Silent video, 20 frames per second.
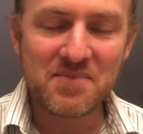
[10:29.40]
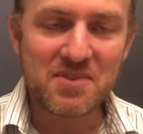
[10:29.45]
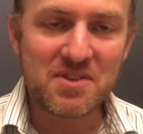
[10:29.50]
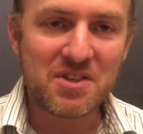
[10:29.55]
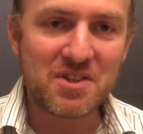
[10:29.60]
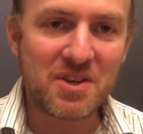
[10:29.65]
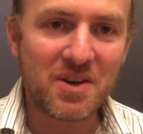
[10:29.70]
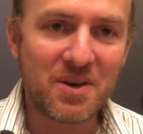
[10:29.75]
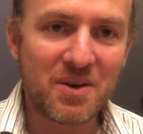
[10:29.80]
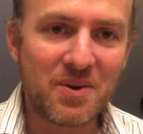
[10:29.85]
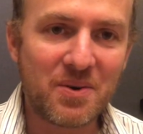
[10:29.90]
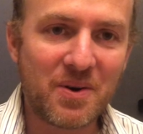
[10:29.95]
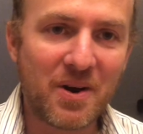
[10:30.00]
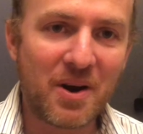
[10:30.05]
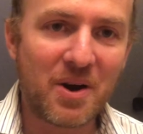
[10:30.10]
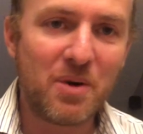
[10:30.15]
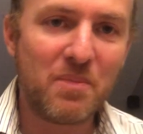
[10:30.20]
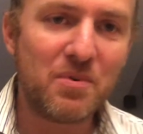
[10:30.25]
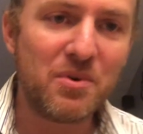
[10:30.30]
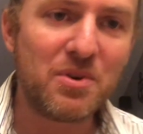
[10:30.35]
So I
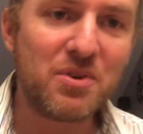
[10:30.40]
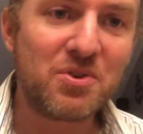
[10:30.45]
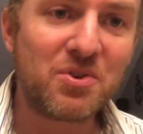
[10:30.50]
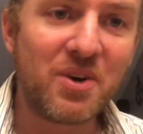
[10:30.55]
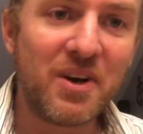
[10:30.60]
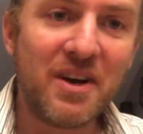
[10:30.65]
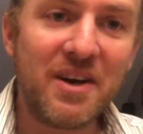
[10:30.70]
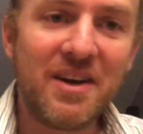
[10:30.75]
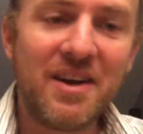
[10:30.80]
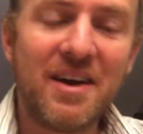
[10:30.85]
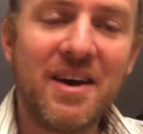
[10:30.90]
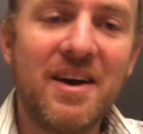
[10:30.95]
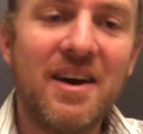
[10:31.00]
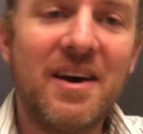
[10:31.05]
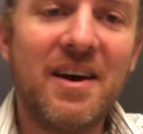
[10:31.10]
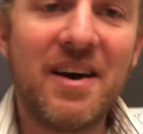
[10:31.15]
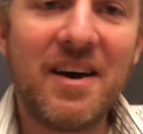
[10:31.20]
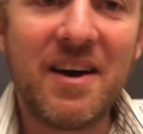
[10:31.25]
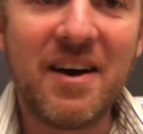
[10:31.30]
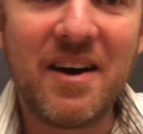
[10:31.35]
hope you enjoy it.
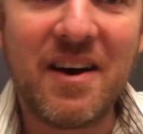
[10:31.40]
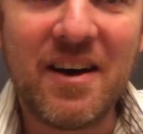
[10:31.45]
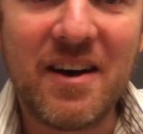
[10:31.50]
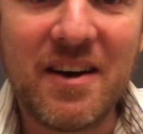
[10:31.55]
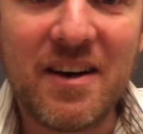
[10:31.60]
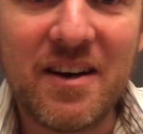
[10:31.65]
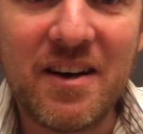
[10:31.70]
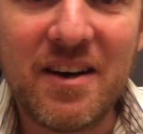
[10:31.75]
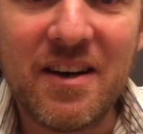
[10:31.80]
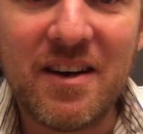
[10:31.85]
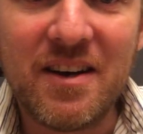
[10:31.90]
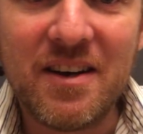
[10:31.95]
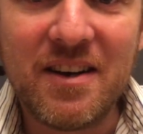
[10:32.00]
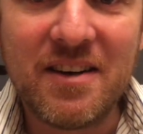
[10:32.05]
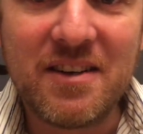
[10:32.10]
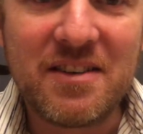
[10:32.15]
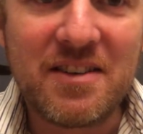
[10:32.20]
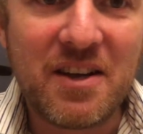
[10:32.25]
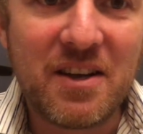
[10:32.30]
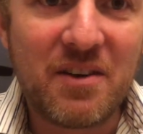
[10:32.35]

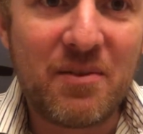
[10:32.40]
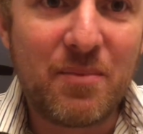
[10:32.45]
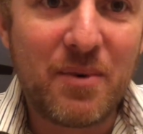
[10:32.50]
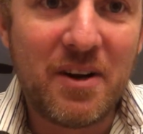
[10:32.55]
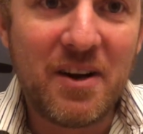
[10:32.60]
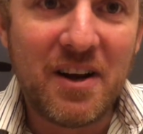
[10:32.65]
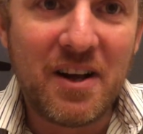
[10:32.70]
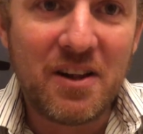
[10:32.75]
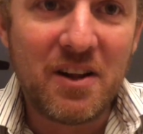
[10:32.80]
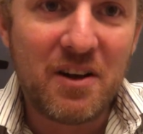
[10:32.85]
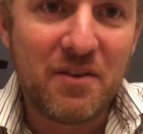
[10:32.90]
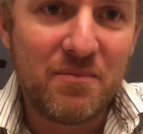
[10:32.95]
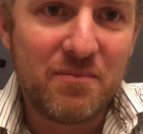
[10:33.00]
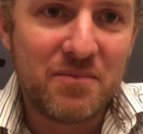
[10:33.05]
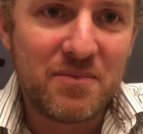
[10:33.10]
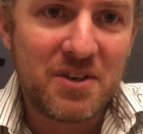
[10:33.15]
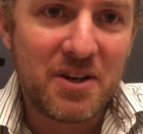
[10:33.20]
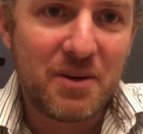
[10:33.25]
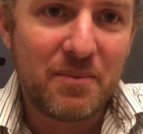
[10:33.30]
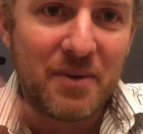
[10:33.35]
Tell everybody I love
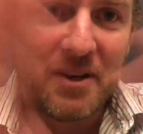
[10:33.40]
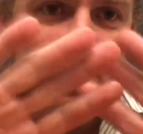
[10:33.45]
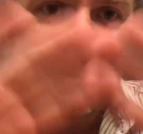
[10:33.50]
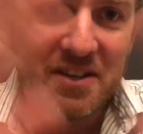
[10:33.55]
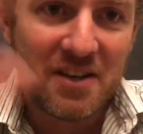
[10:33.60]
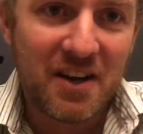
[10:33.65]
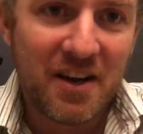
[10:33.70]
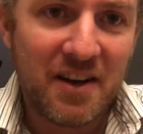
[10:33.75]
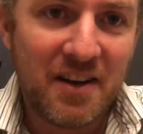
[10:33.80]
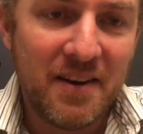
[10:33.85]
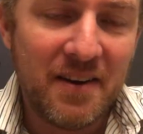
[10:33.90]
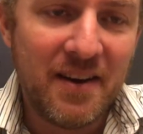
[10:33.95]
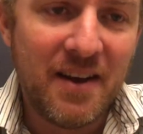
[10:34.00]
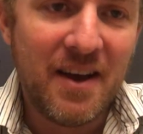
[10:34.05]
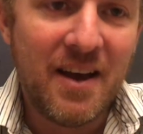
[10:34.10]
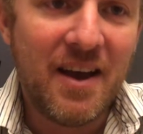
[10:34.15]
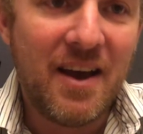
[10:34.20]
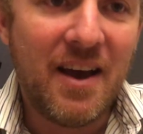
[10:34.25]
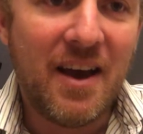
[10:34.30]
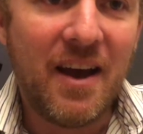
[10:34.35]
them. Tell them I said hey,
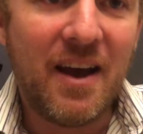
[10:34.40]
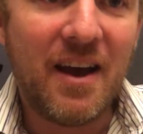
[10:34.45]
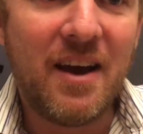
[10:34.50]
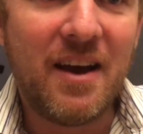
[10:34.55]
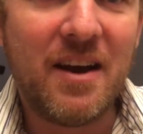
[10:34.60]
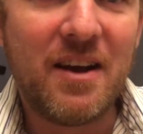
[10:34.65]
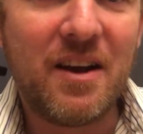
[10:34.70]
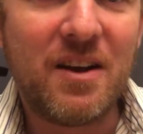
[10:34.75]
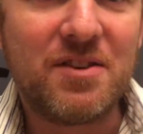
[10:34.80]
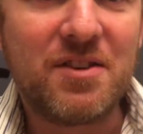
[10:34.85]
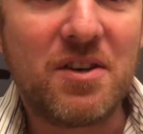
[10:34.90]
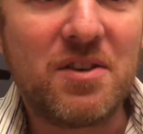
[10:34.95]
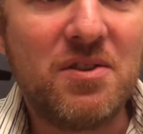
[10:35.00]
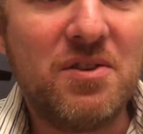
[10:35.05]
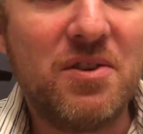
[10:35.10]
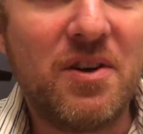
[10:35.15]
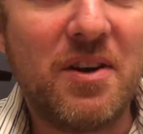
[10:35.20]
and I'll talk to you